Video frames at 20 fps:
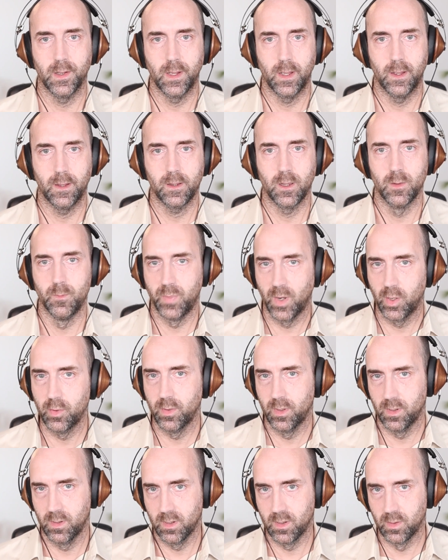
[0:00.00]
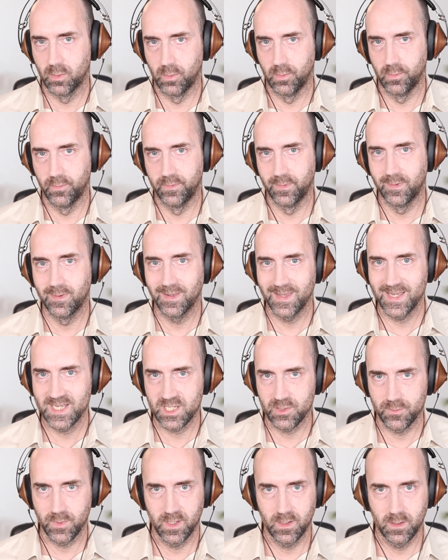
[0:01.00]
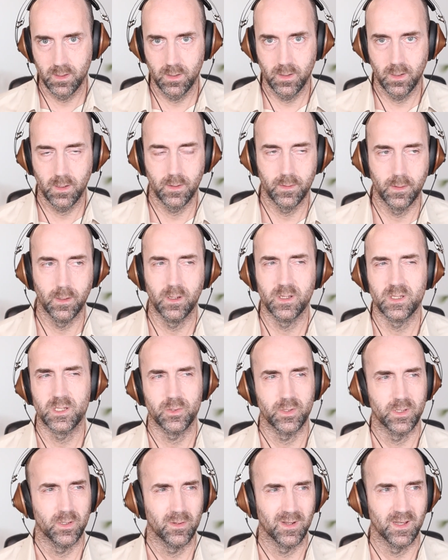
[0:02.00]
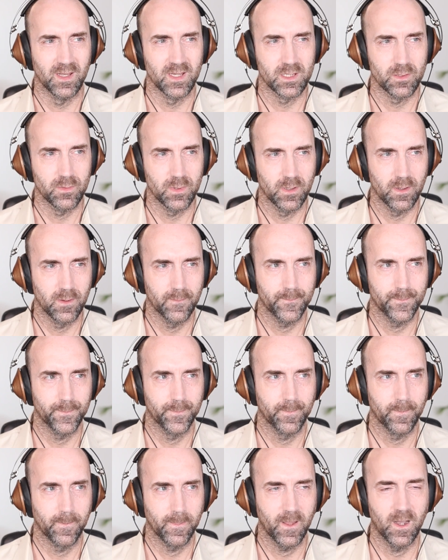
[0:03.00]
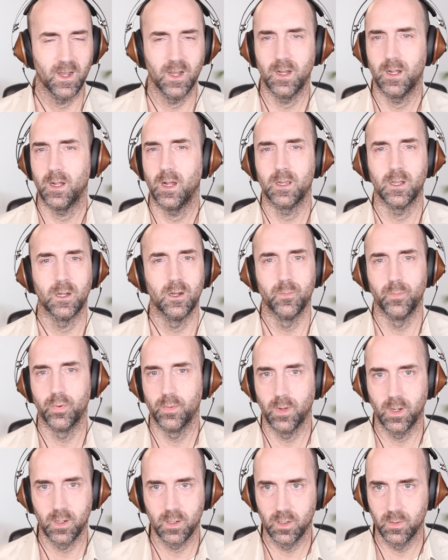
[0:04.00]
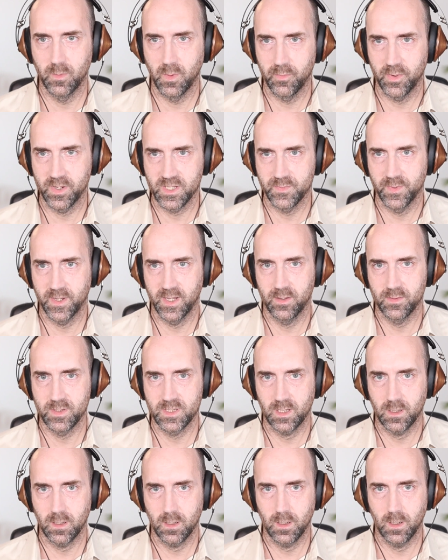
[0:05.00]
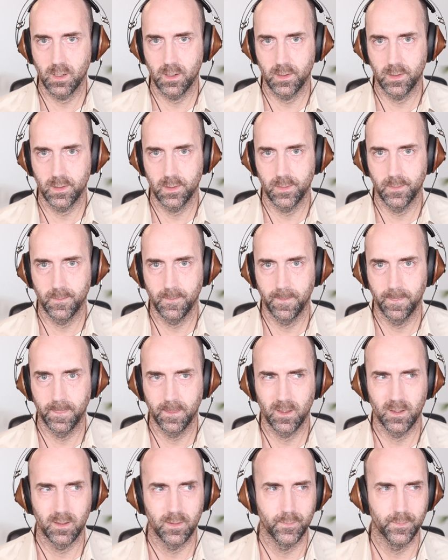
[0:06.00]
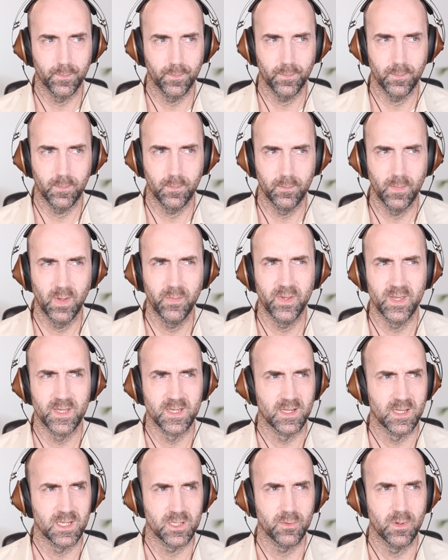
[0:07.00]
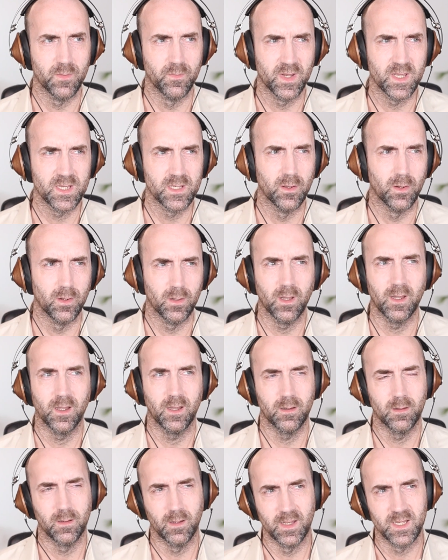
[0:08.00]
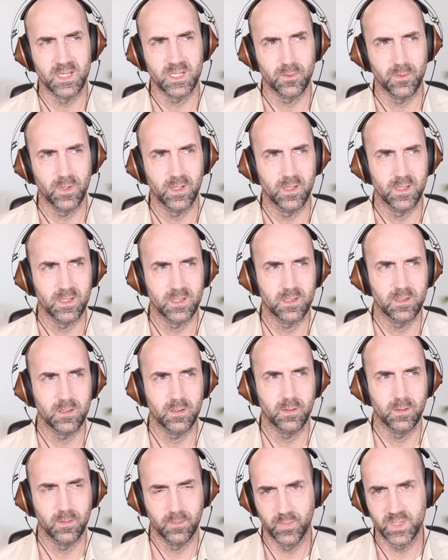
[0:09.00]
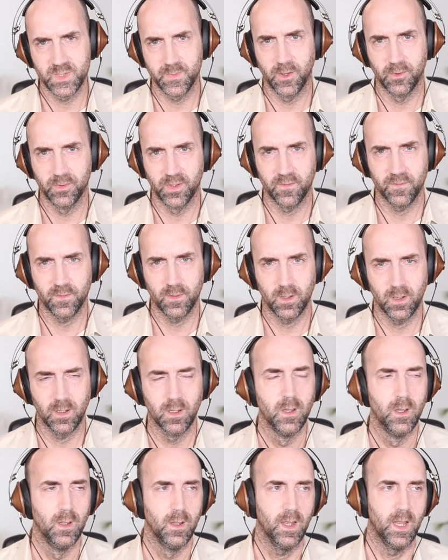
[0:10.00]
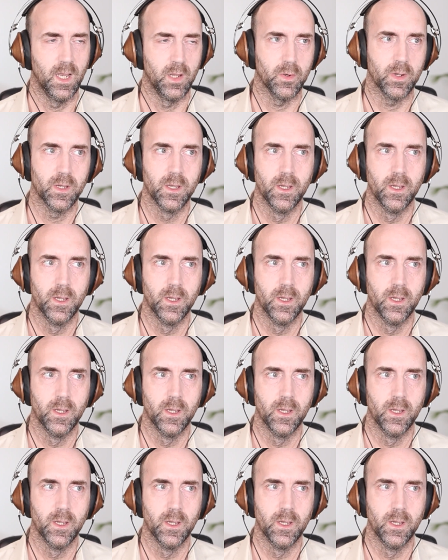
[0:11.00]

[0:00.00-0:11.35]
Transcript: component called glycerin. Sorry, not glycerin. I can't remember how to pronounce it. Maybe it is glycerin, but it's not like glycerin. It's spelled differently. Anyway,